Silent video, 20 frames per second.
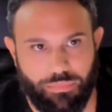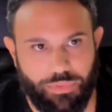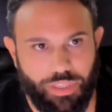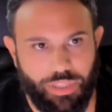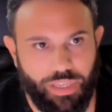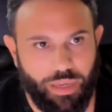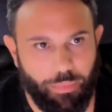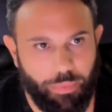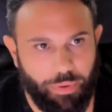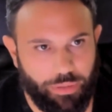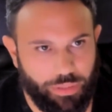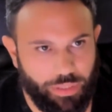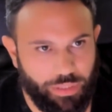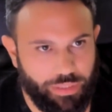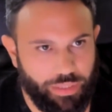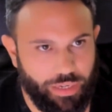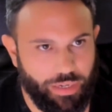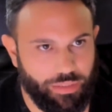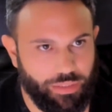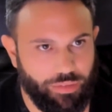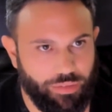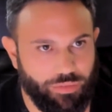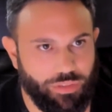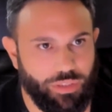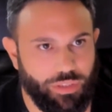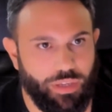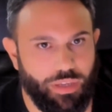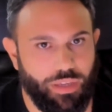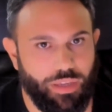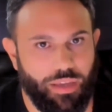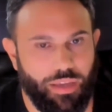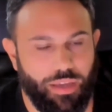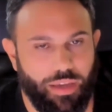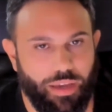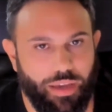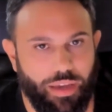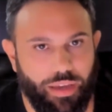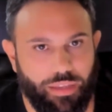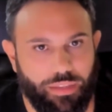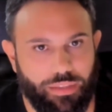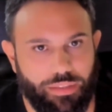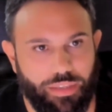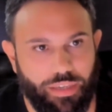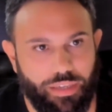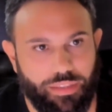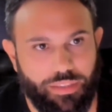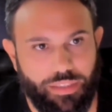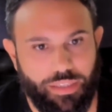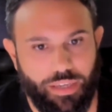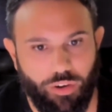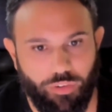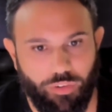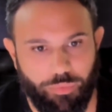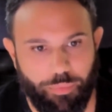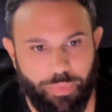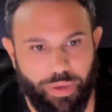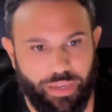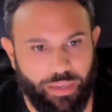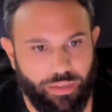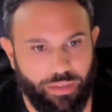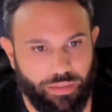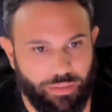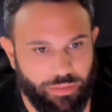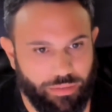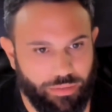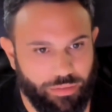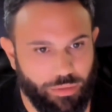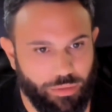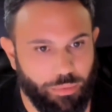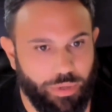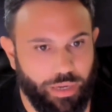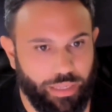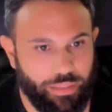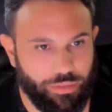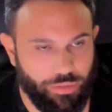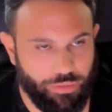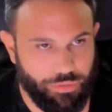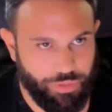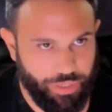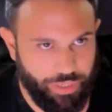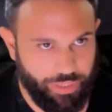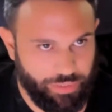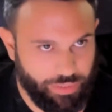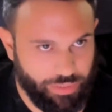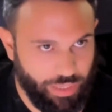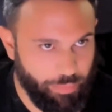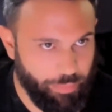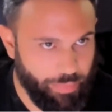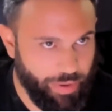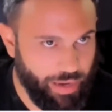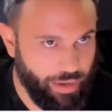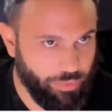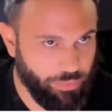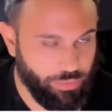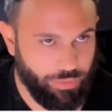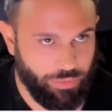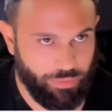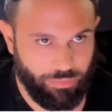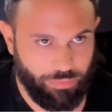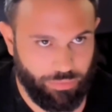thinking about alternatives, and the idea of making kubectl-trace came out.